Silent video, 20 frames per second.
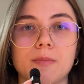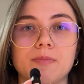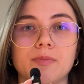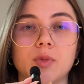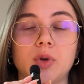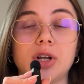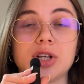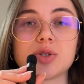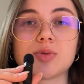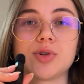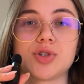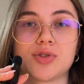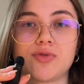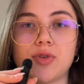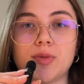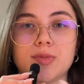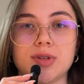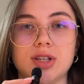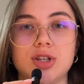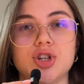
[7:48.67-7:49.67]
when I switched
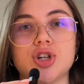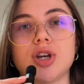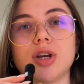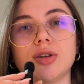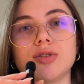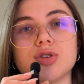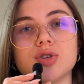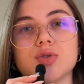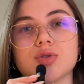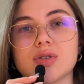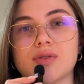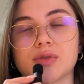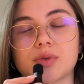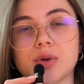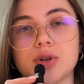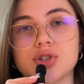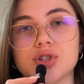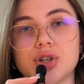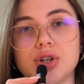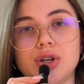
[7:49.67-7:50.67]
from teaching to
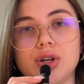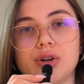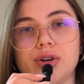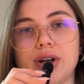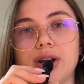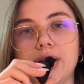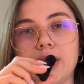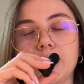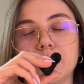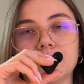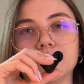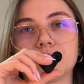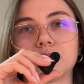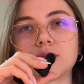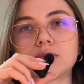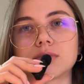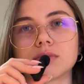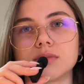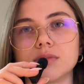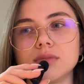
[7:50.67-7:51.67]
software engineering,
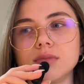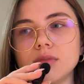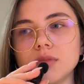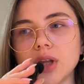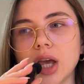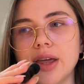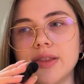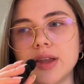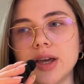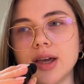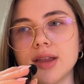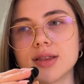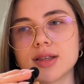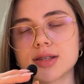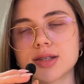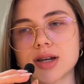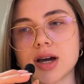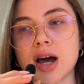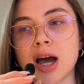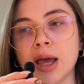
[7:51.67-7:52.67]
I think at the
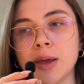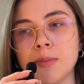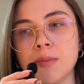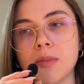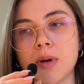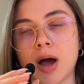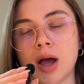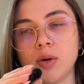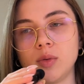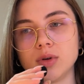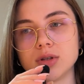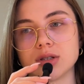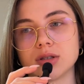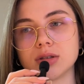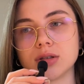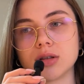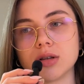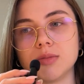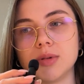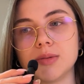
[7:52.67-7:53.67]
time I was a
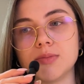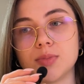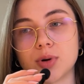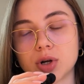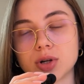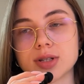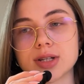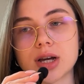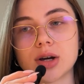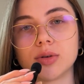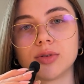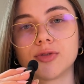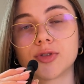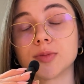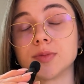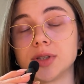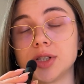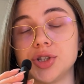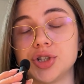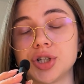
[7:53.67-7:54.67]
little bit burnt out
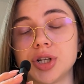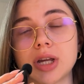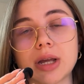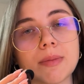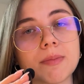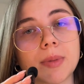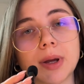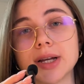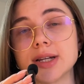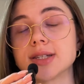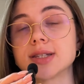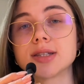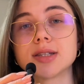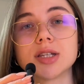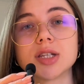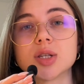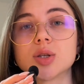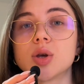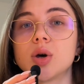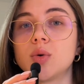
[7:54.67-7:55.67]
from teaching because
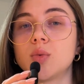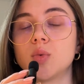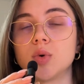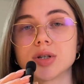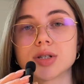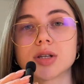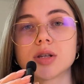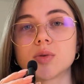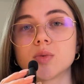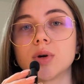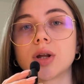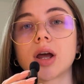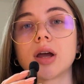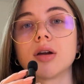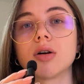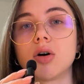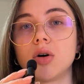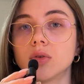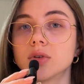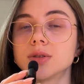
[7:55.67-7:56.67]
this wasn't what I
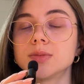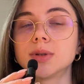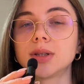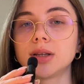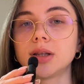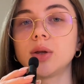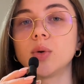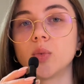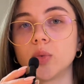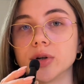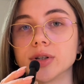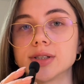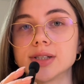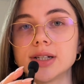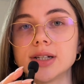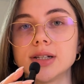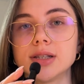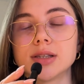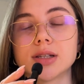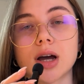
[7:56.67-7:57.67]
ultimately
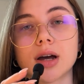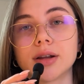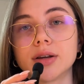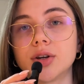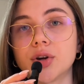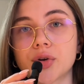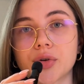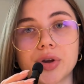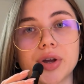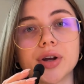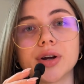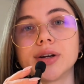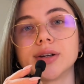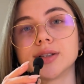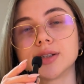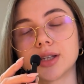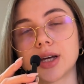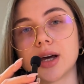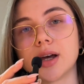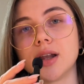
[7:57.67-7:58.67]
wanted, not a career
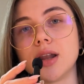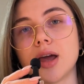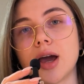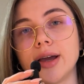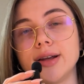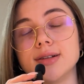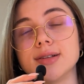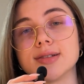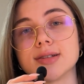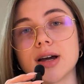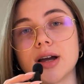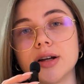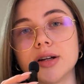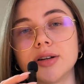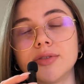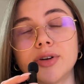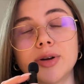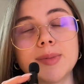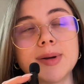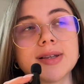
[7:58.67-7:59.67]
that I
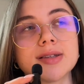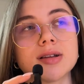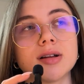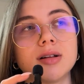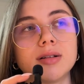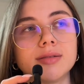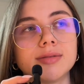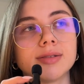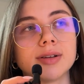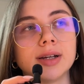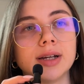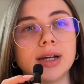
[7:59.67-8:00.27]
desired for myself.